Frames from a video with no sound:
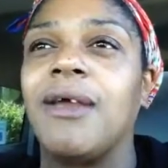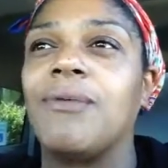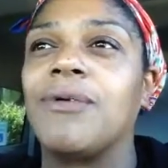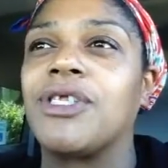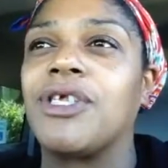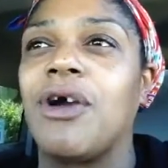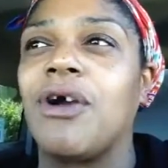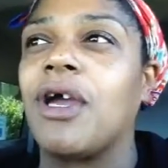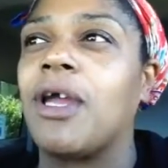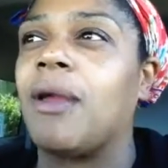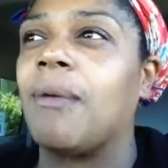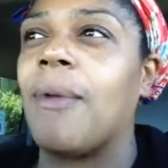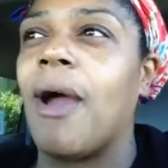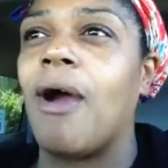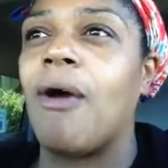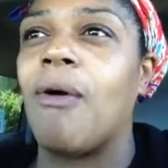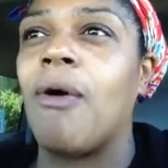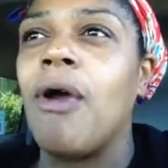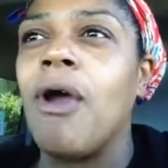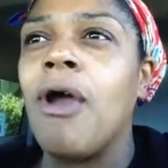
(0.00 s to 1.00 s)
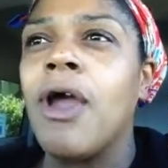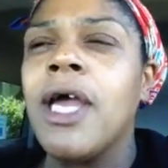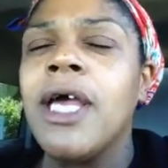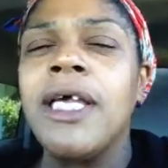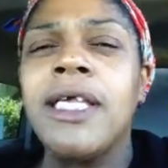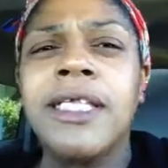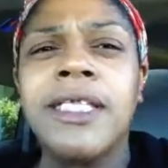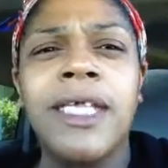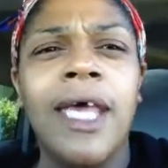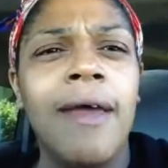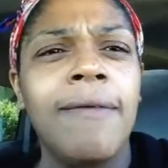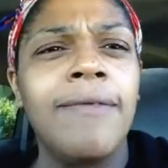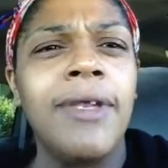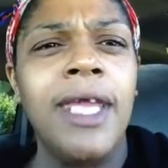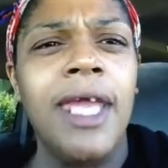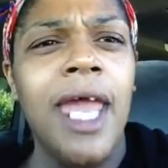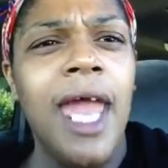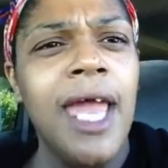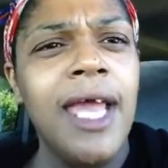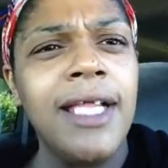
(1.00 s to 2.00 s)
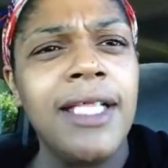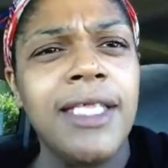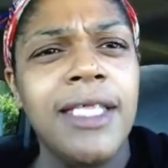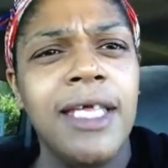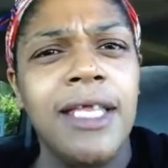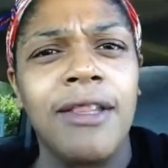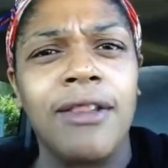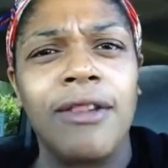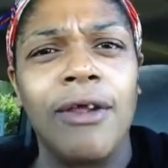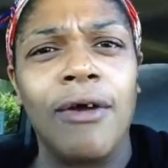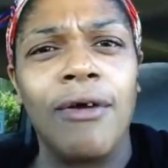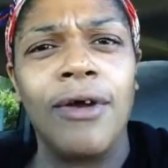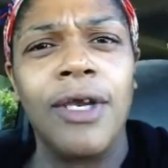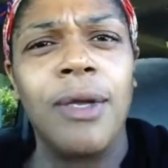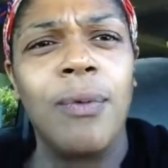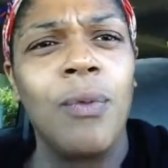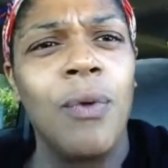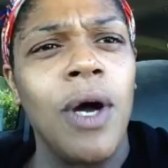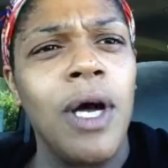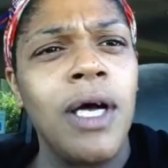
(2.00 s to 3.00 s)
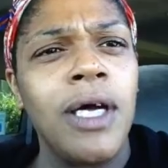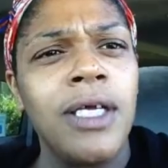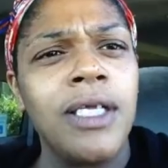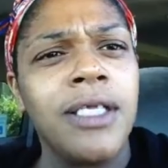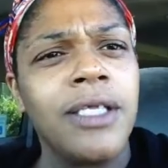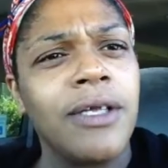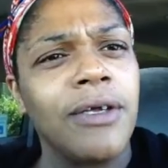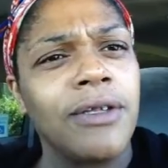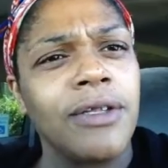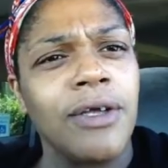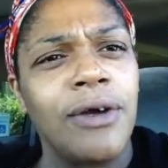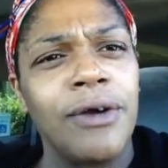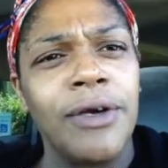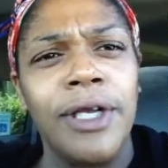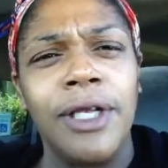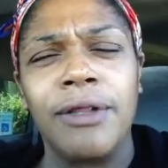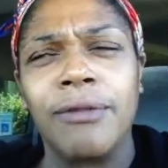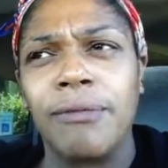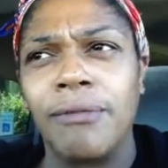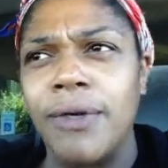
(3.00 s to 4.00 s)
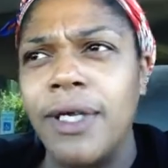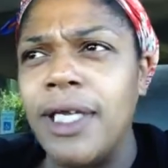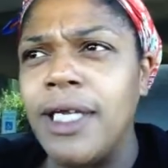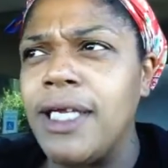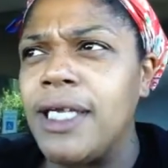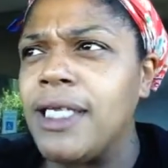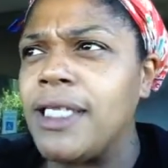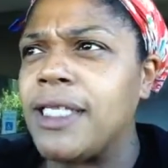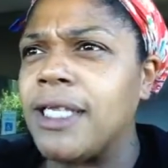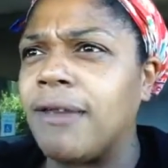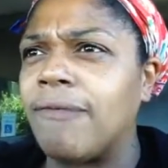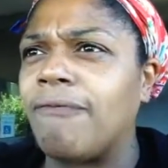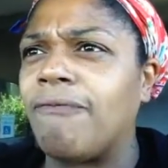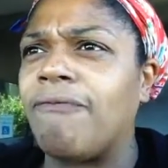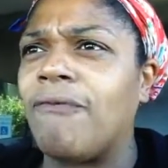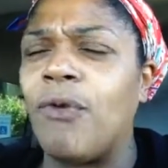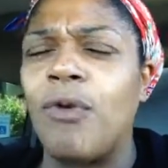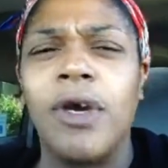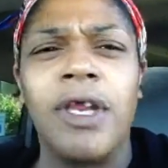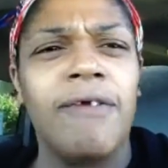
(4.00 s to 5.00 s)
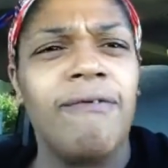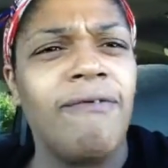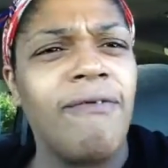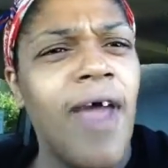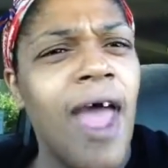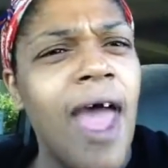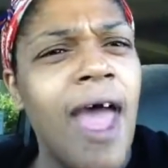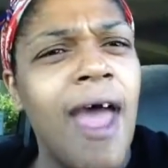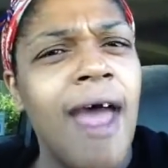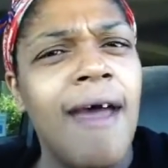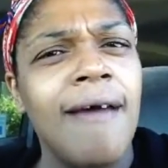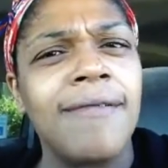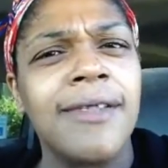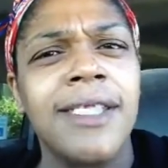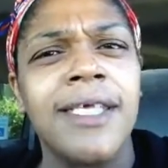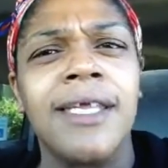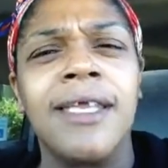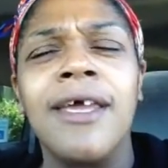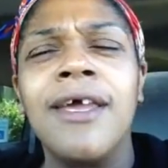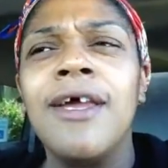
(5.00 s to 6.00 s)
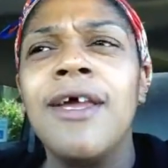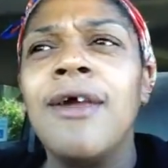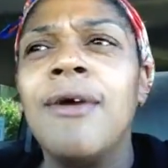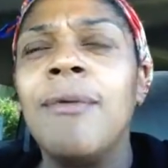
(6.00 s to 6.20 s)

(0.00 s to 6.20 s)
They were talking about 78s and 31s or 33s and 45s and